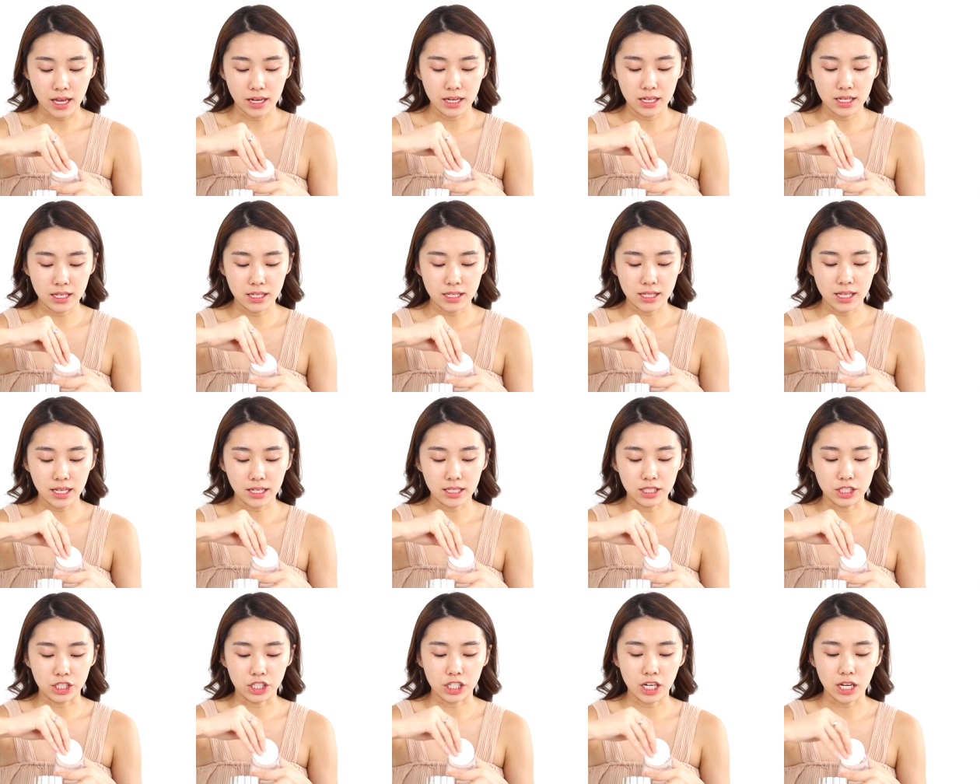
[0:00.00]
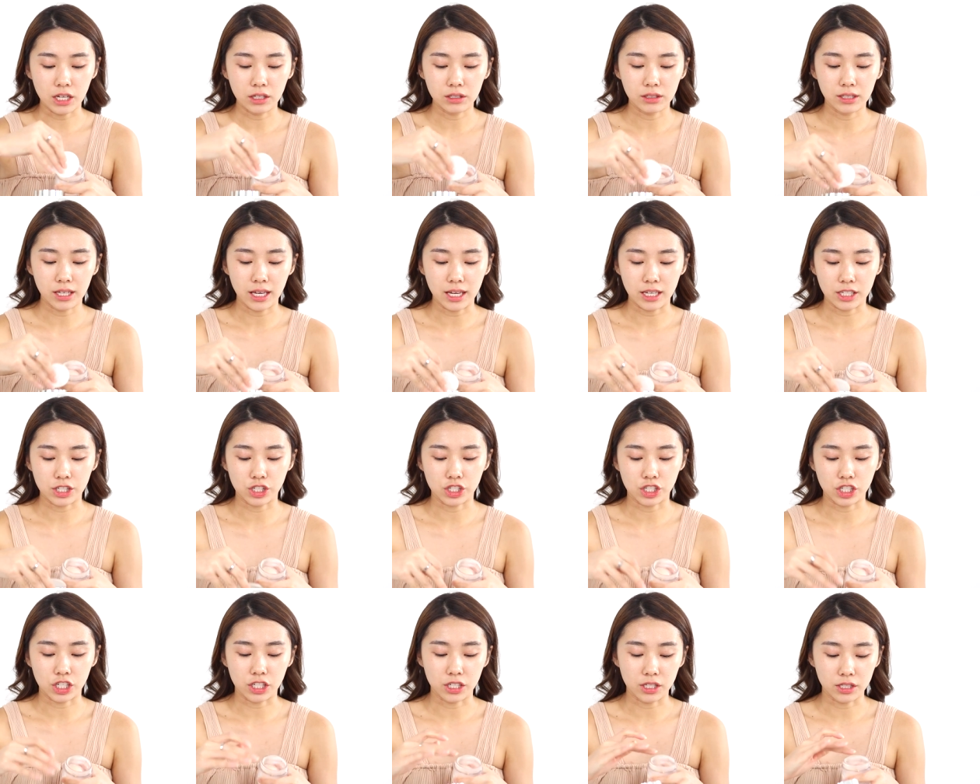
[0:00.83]
and it is like a gel
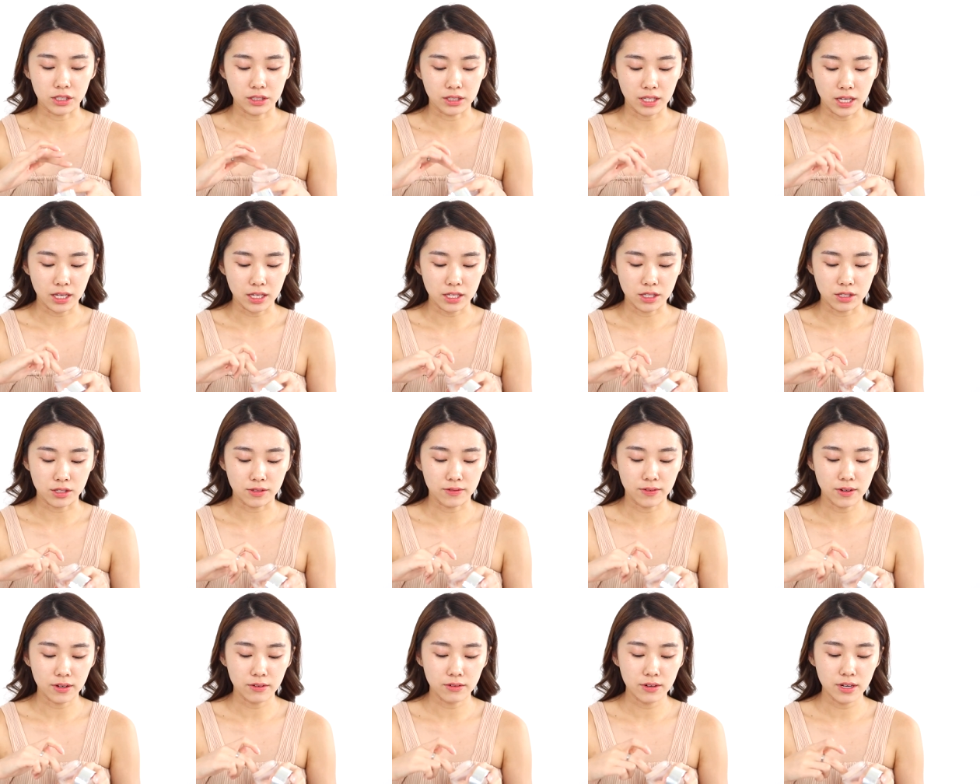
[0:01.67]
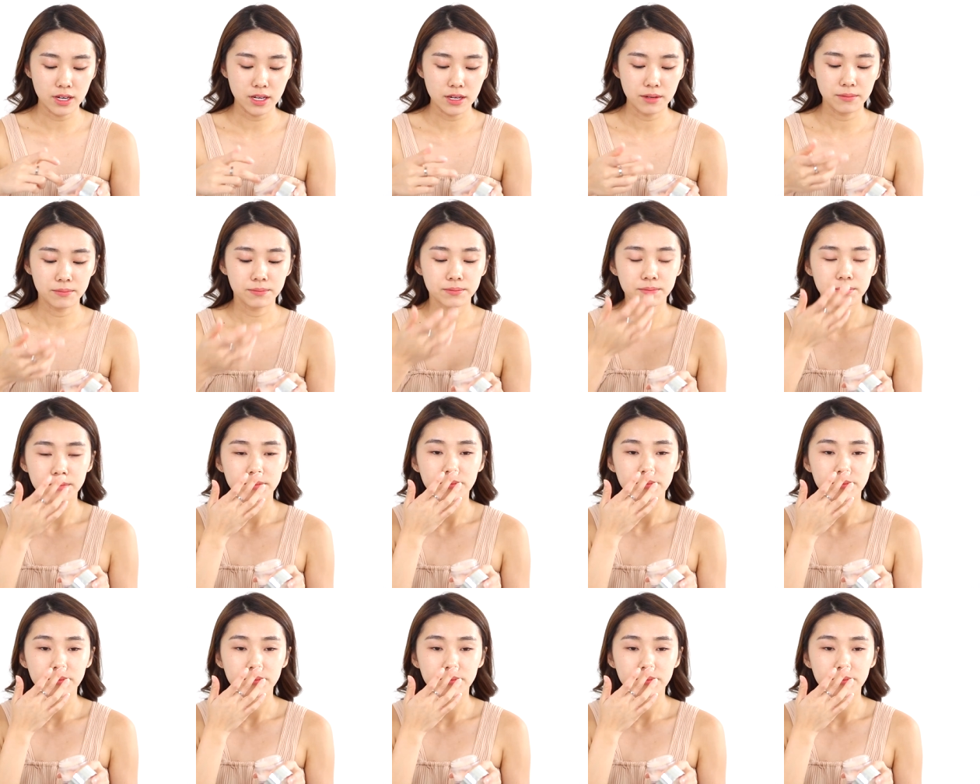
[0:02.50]
texture that is very